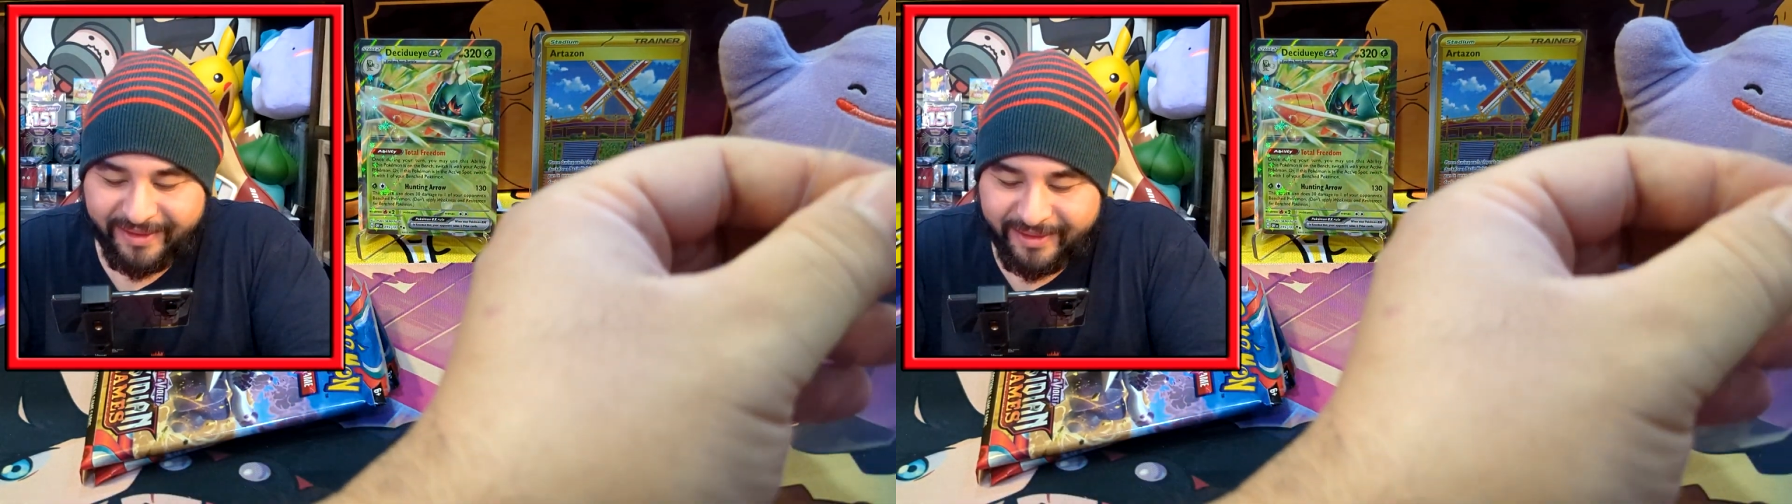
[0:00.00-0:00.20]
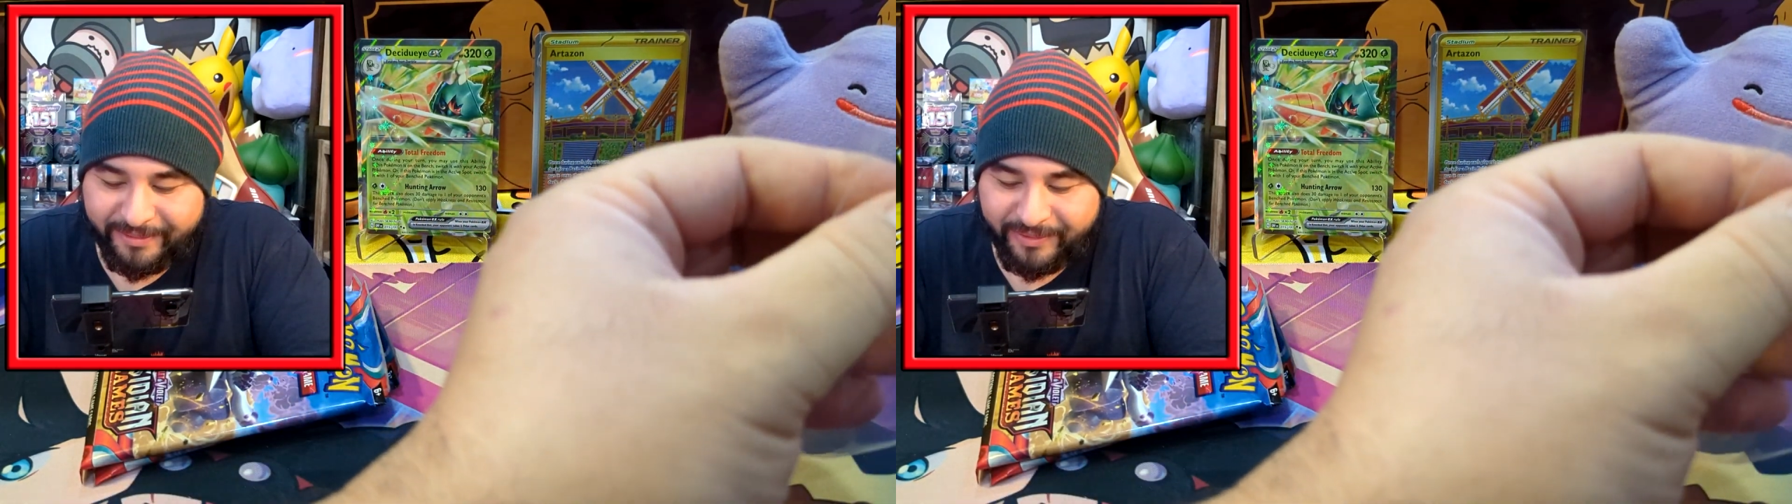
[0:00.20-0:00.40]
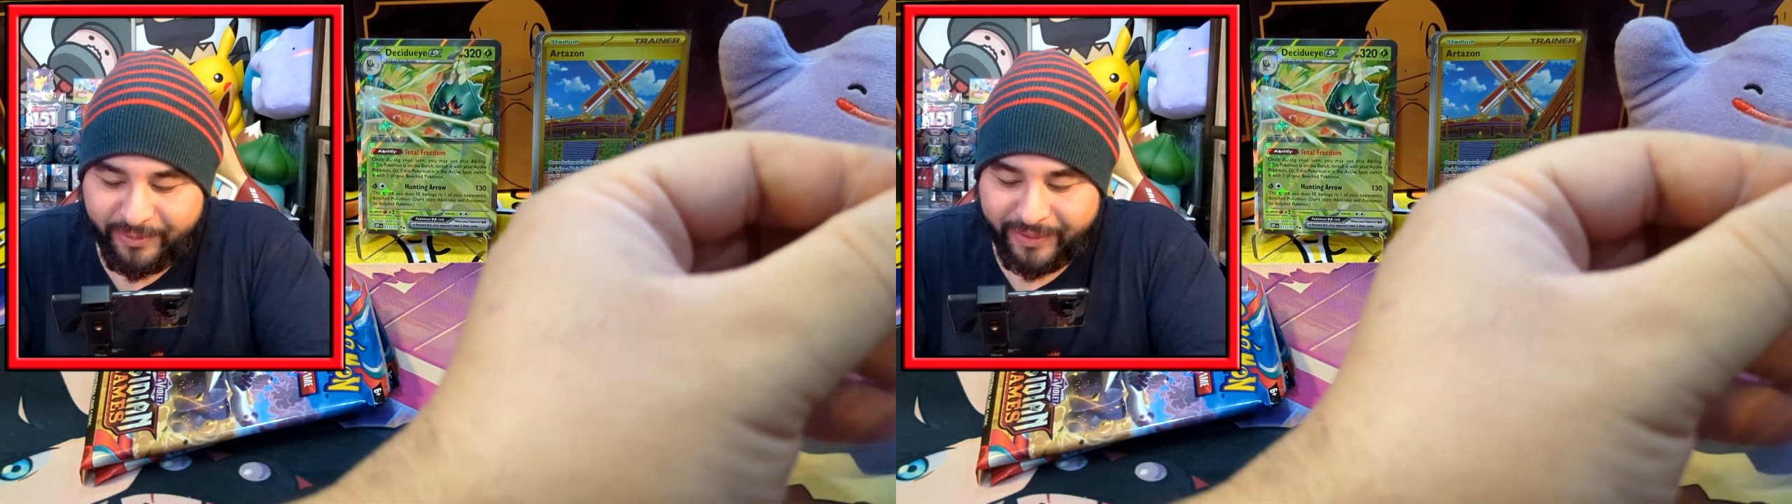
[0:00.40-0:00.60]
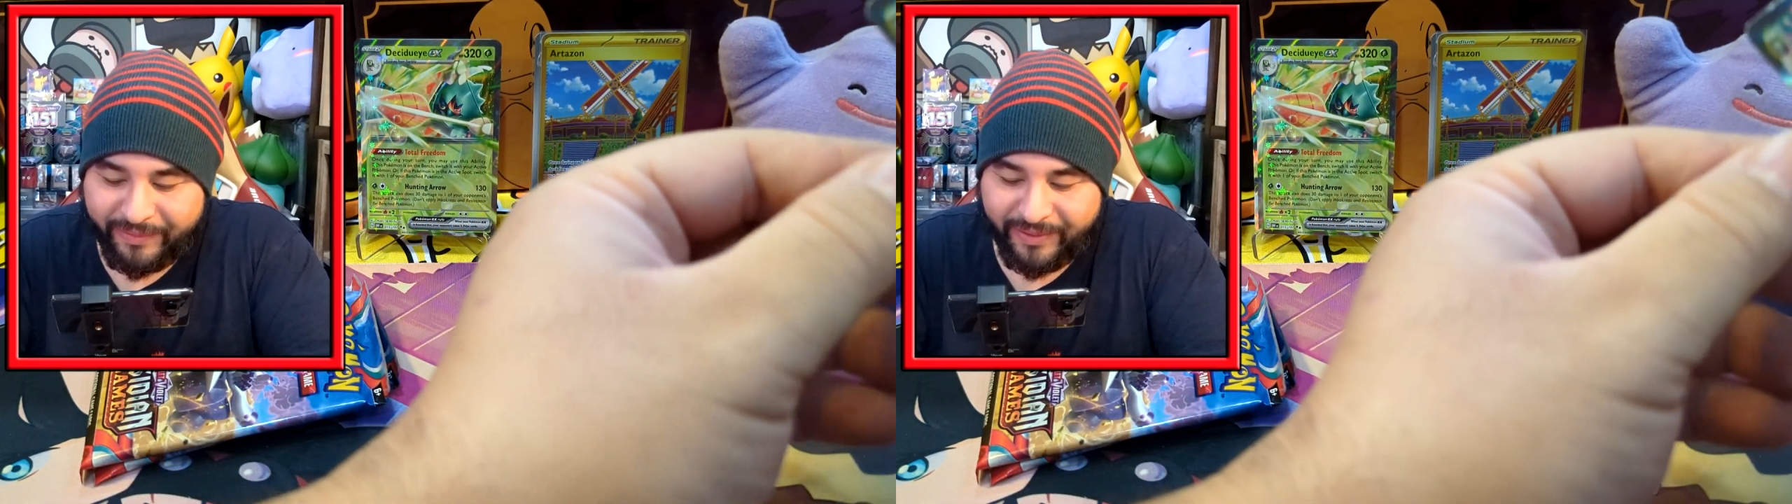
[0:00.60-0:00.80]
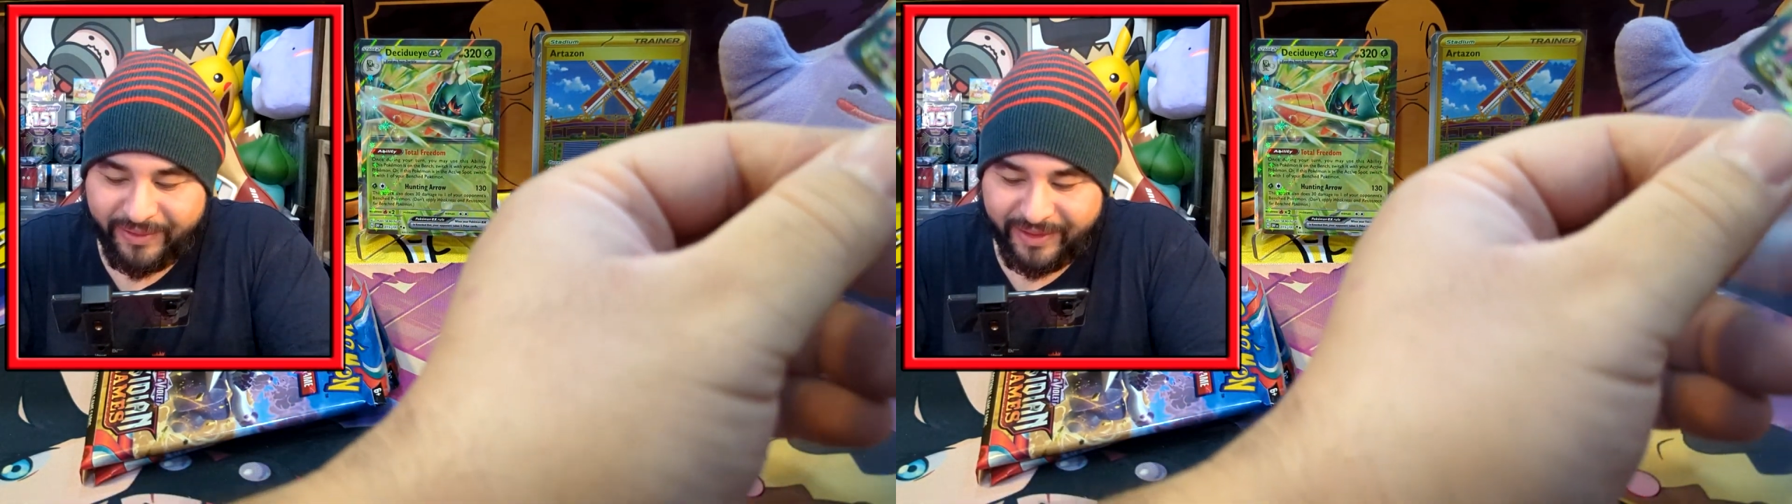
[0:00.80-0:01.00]
If we have
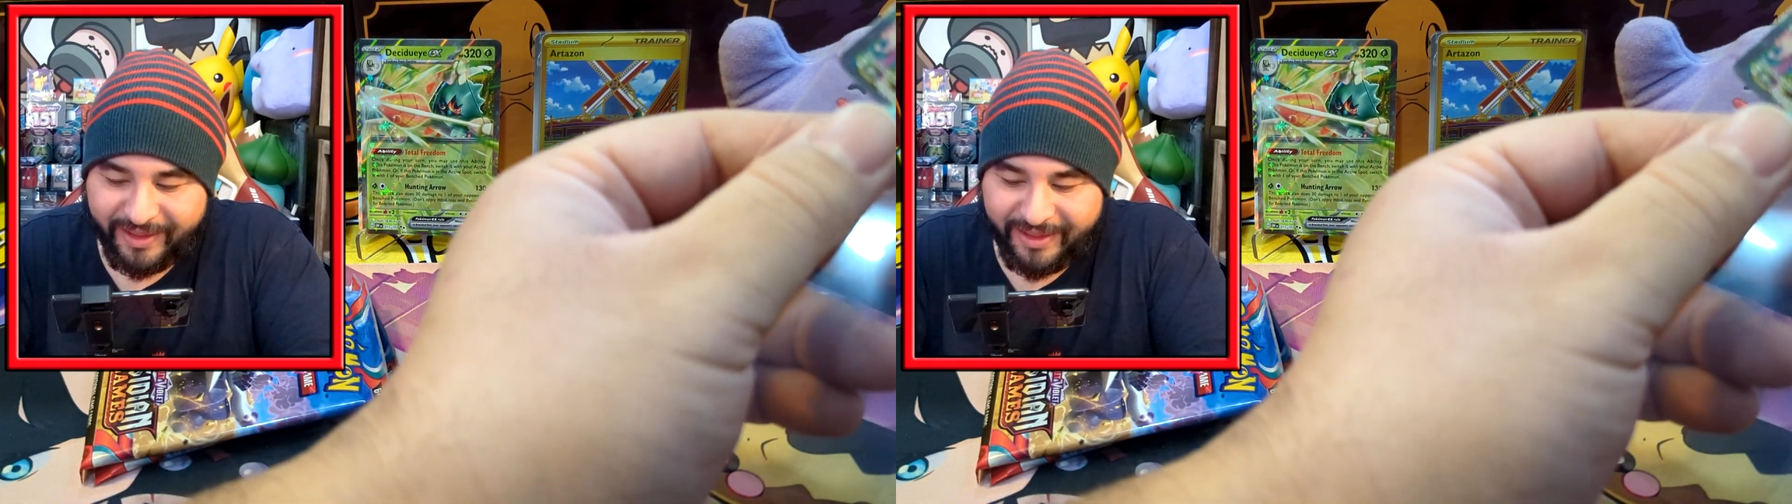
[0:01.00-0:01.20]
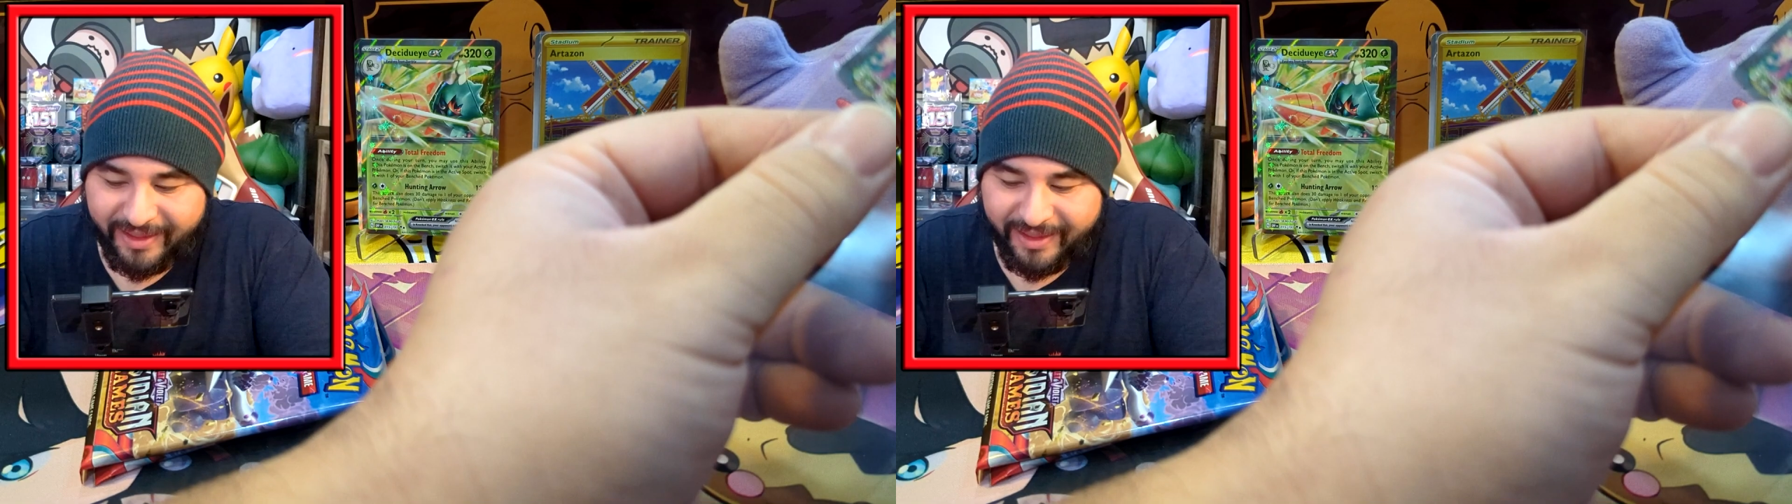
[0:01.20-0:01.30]
a look,